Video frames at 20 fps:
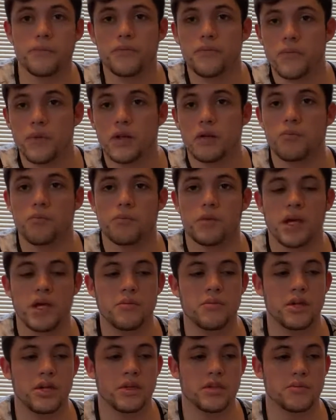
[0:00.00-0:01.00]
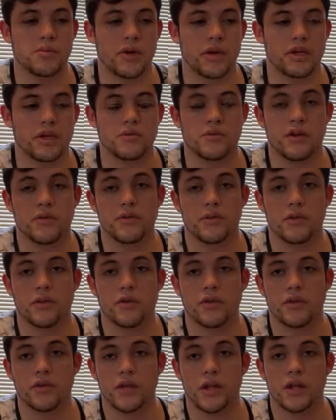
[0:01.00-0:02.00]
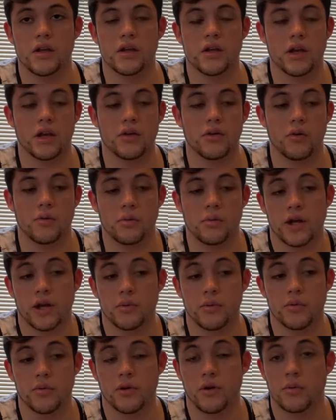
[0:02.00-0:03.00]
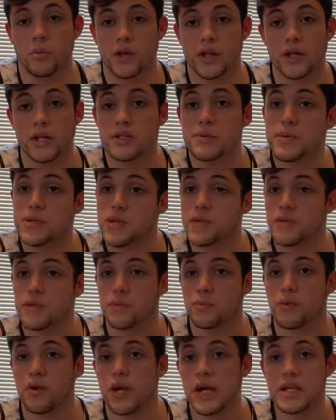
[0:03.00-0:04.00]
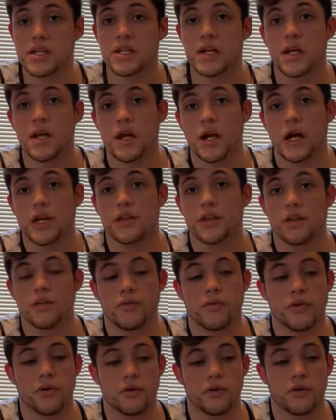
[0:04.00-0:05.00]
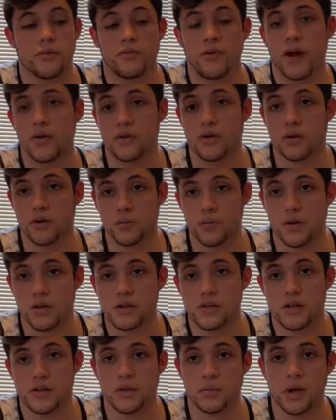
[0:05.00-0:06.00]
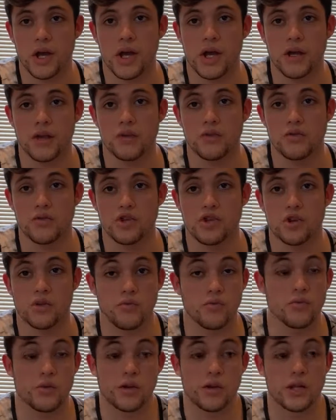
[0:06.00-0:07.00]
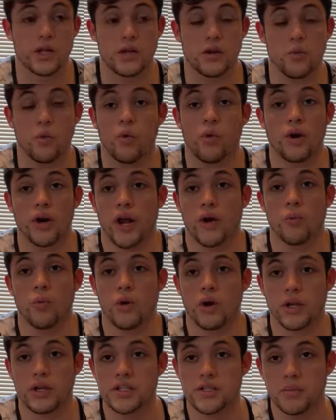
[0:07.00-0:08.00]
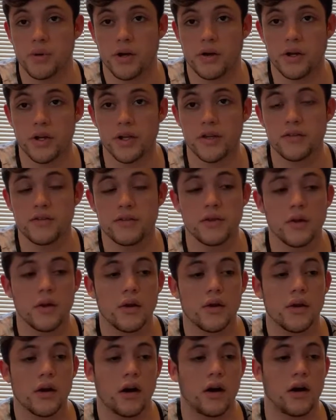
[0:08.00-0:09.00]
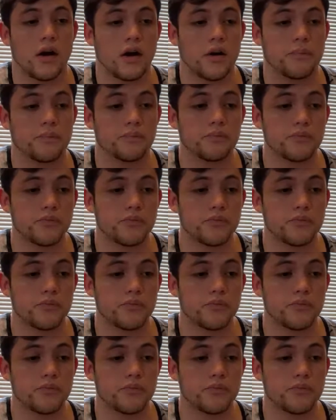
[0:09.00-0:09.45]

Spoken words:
maybe he's spreading himself a little thin. I know a lot of people complain, especially for the price. I think for the 500 plus that you're paying, you should really get a one-on-one experience. I'm